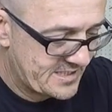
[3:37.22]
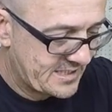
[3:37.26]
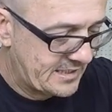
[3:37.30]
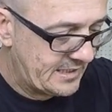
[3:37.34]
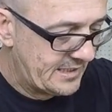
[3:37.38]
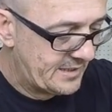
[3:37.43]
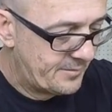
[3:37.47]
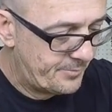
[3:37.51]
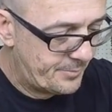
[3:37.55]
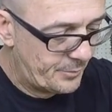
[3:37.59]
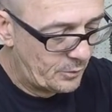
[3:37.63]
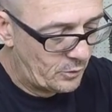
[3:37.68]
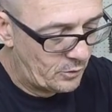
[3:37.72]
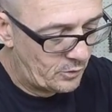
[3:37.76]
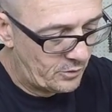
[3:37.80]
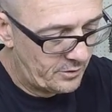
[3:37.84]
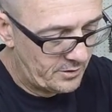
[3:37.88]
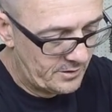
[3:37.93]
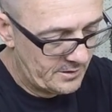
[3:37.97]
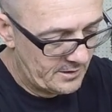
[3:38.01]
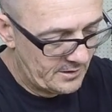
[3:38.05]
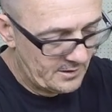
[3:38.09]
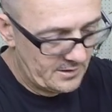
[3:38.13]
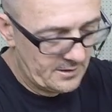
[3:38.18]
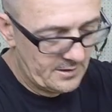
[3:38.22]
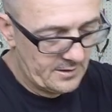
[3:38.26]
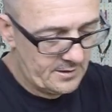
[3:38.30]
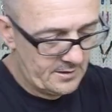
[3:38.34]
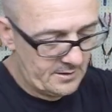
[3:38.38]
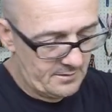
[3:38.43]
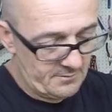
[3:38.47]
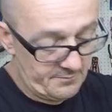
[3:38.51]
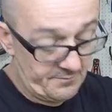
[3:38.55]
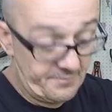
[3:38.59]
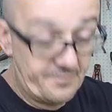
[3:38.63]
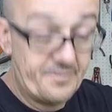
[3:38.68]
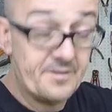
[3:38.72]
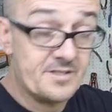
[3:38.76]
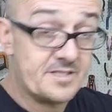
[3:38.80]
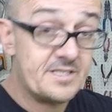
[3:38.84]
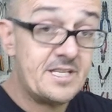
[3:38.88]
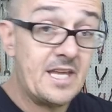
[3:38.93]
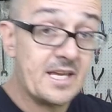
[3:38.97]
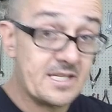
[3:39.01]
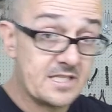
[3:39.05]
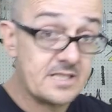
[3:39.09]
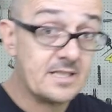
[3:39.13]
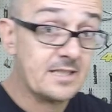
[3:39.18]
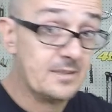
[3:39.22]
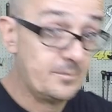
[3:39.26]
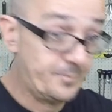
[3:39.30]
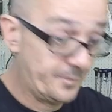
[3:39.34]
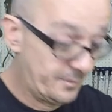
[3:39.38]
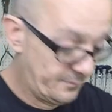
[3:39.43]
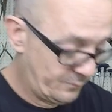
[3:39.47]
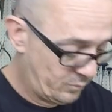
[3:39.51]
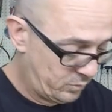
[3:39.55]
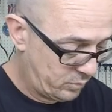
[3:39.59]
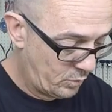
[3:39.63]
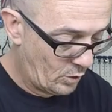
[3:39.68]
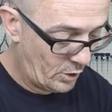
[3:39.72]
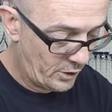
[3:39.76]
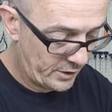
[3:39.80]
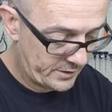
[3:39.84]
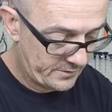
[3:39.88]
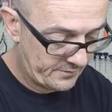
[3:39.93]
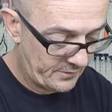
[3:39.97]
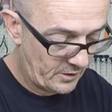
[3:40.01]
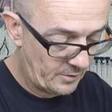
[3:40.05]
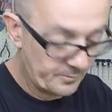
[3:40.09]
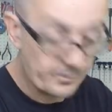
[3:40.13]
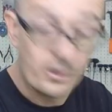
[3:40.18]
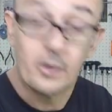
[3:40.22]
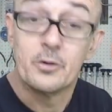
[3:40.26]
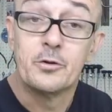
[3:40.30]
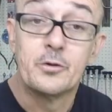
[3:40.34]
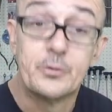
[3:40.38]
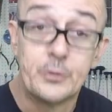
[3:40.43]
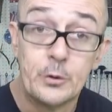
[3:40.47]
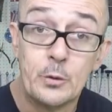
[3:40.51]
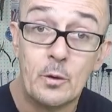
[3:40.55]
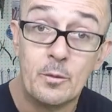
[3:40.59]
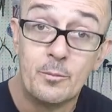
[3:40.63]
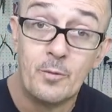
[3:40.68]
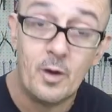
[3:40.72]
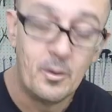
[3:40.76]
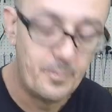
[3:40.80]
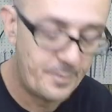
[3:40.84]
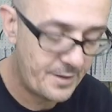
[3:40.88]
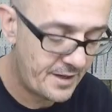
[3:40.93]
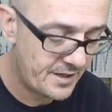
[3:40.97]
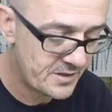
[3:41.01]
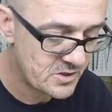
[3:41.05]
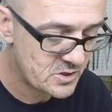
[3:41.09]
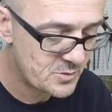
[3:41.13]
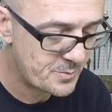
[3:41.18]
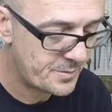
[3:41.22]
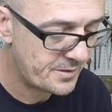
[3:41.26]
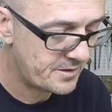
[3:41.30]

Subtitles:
clip or this next little bit of work that I'm going to do on my bench.